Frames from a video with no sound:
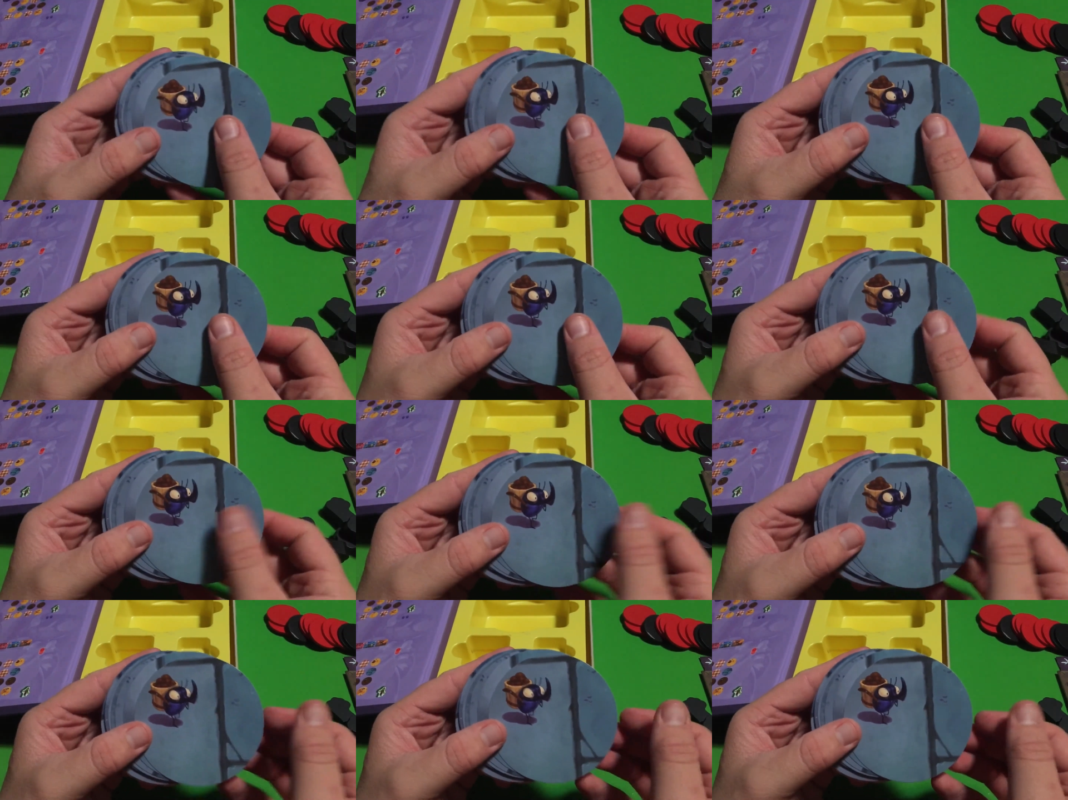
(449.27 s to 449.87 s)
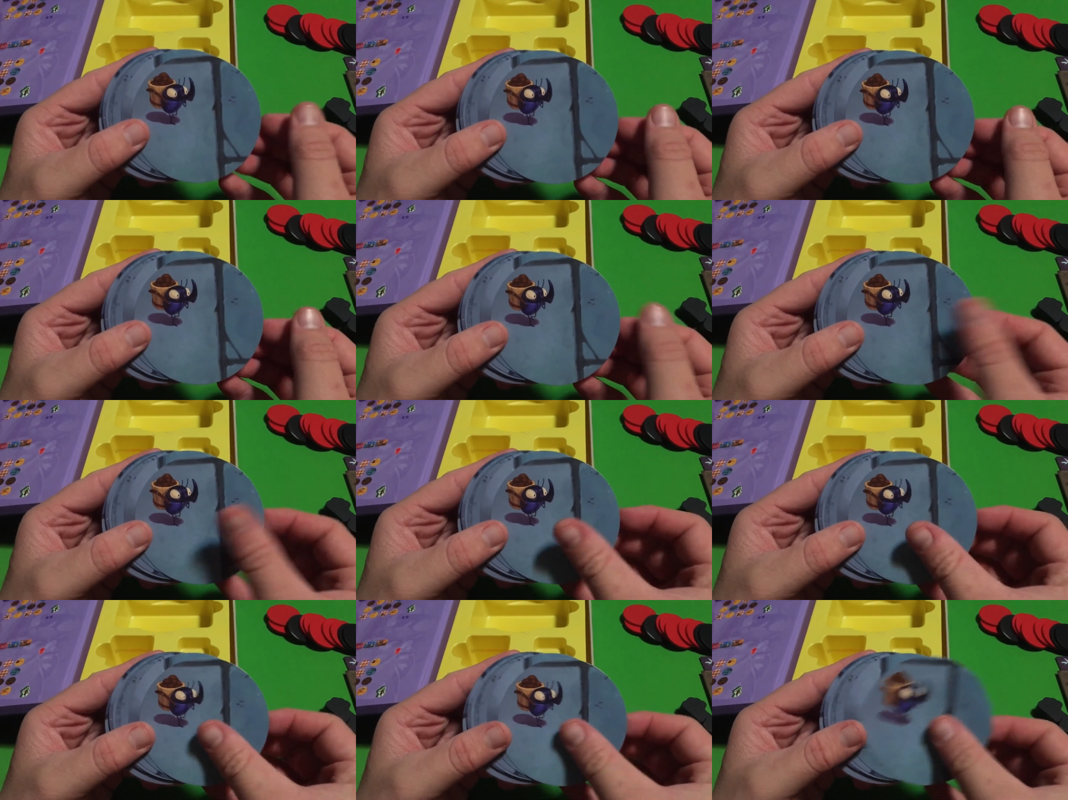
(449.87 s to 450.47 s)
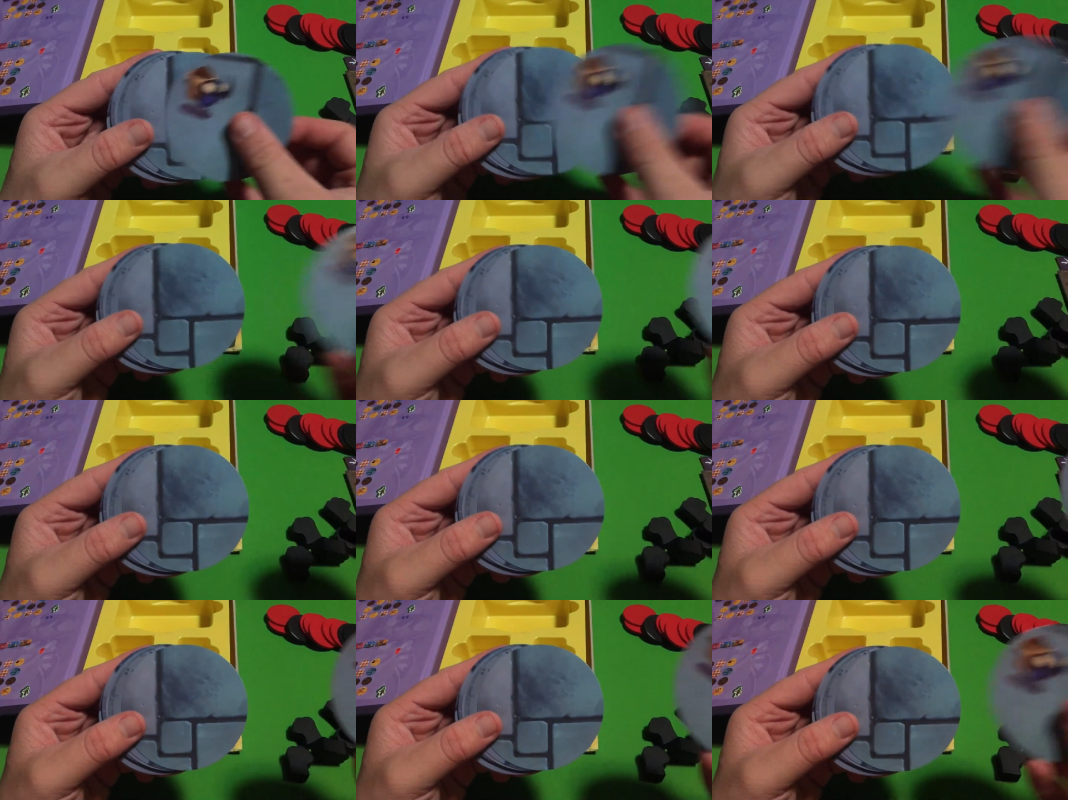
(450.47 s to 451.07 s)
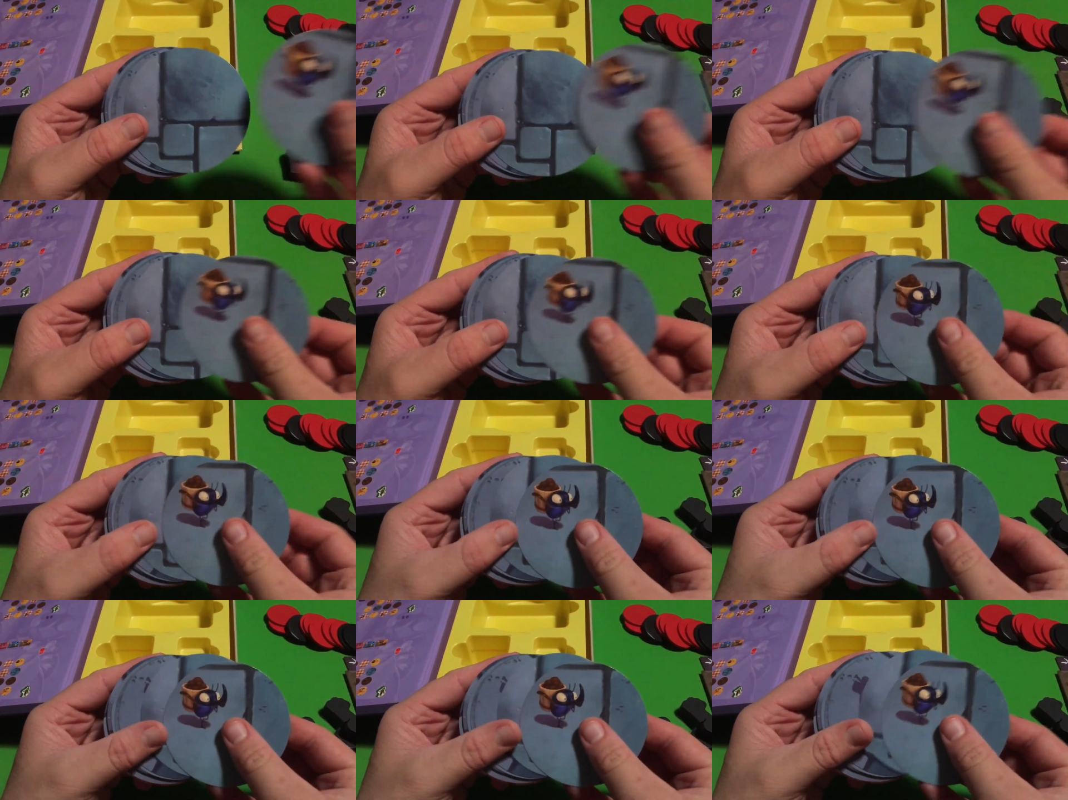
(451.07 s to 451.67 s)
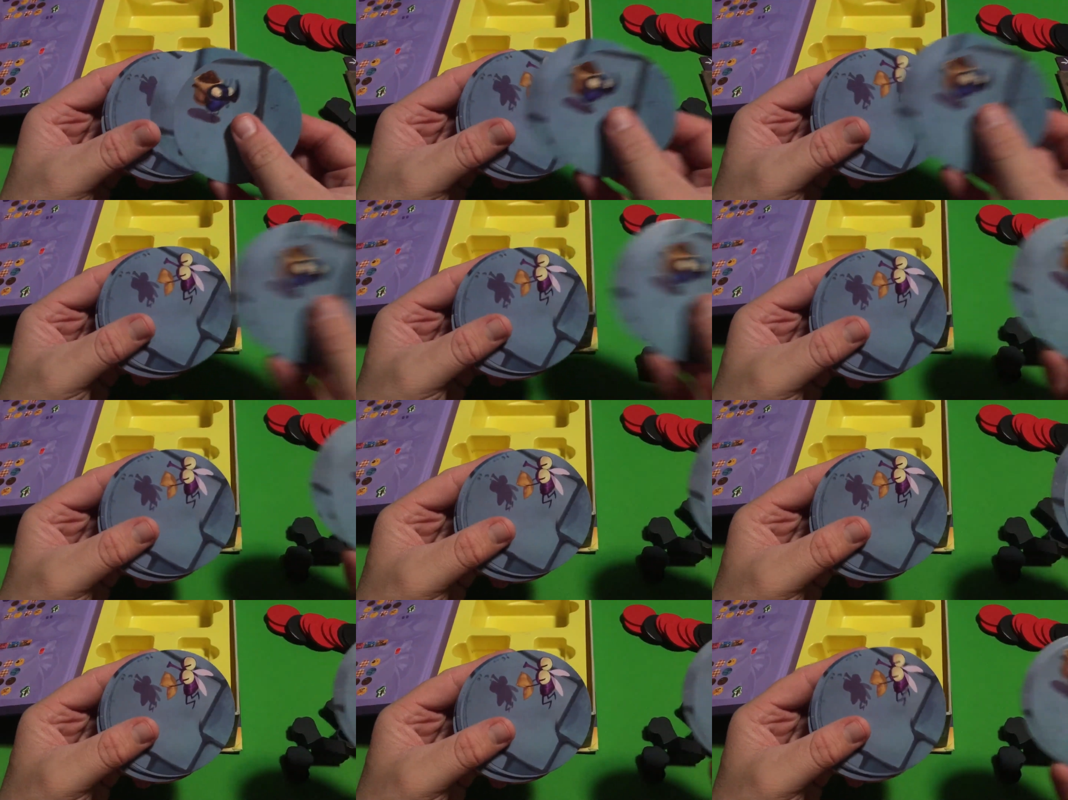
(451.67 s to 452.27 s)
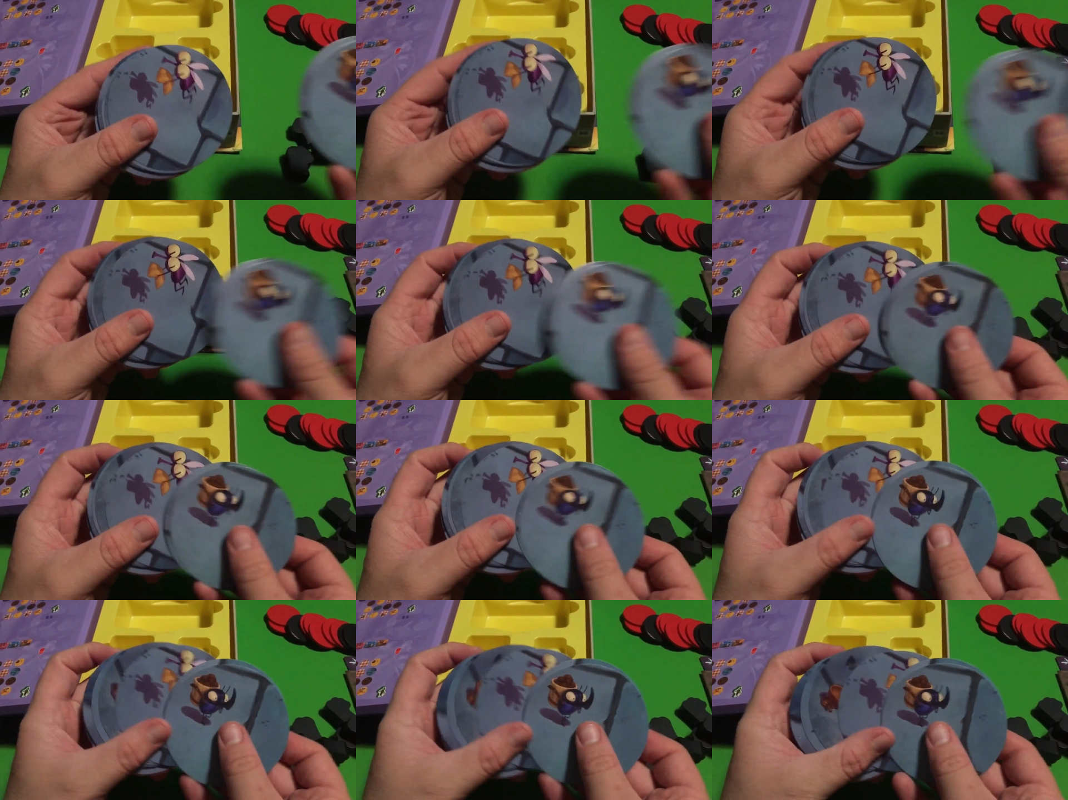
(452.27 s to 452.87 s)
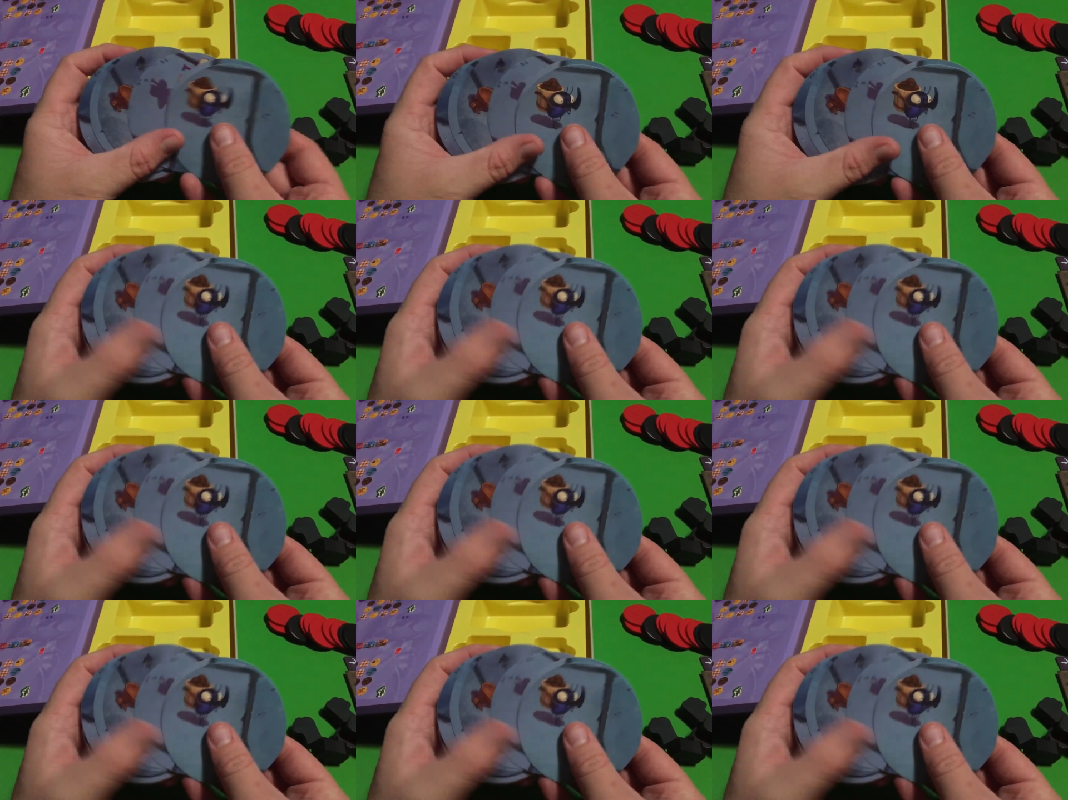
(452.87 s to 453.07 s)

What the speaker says: [unreadable: no face in view]